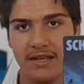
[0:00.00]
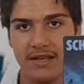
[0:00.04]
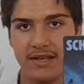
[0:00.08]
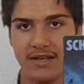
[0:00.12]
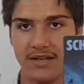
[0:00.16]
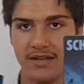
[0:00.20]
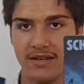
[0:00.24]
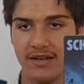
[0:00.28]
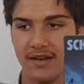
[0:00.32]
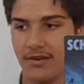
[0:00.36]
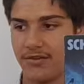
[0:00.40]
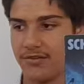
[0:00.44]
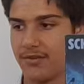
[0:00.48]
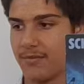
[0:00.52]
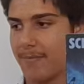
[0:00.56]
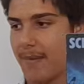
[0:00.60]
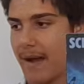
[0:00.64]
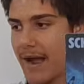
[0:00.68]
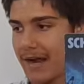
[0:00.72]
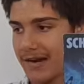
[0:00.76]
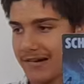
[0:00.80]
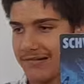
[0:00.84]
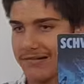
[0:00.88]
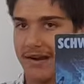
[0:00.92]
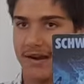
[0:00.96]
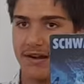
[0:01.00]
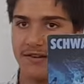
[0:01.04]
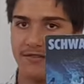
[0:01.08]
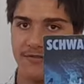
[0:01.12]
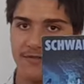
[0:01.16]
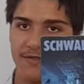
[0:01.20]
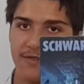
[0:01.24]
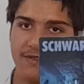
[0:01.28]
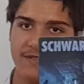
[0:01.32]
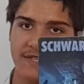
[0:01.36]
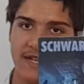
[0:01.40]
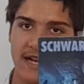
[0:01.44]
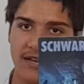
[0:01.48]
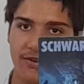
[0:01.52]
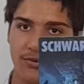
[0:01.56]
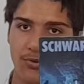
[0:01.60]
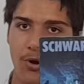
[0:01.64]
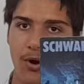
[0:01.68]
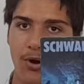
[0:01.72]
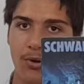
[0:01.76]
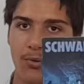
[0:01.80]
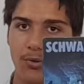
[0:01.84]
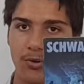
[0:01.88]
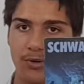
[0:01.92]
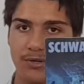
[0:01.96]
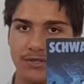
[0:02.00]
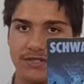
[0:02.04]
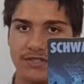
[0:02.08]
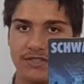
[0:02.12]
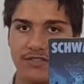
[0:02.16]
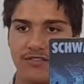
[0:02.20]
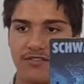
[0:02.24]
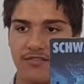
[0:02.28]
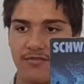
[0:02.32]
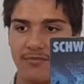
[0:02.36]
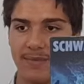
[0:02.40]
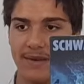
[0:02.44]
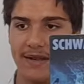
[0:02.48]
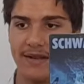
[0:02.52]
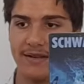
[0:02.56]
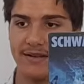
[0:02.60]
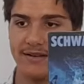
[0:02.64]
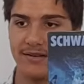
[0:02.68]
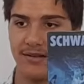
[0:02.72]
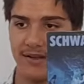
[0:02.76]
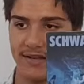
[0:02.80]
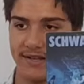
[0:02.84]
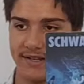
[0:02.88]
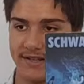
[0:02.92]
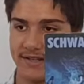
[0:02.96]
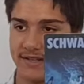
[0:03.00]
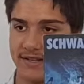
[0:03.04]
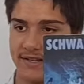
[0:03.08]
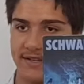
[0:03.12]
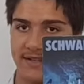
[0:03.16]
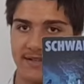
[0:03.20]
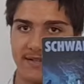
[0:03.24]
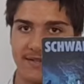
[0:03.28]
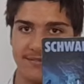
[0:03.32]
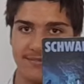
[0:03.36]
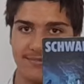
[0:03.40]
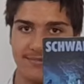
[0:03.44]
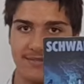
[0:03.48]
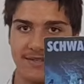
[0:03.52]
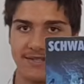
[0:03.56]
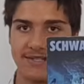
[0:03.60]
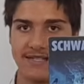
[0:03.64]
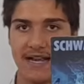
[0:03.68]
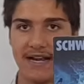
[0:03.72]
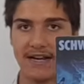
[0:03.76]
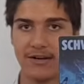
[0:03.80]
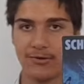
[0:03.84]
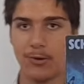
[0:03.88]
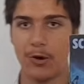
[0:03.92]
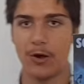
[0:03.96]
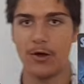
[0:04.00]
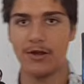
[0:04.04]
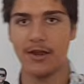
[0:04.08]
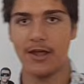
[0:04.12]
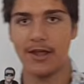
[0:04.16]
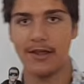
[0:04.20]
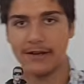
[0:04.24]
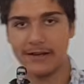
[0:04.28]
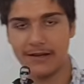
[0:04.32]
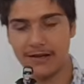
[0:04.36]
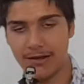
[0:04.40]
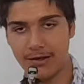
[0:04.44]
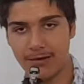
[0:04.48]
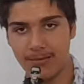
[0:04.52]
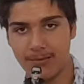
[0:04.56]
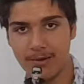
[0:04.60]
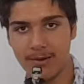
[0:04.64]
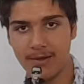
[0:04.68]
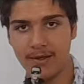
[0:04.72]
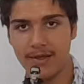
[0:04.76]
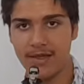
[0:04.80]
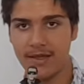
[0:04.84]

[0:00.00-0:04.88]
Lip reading: You know, the background for the Tech Noir one should have been like the Tech Noir nightclub.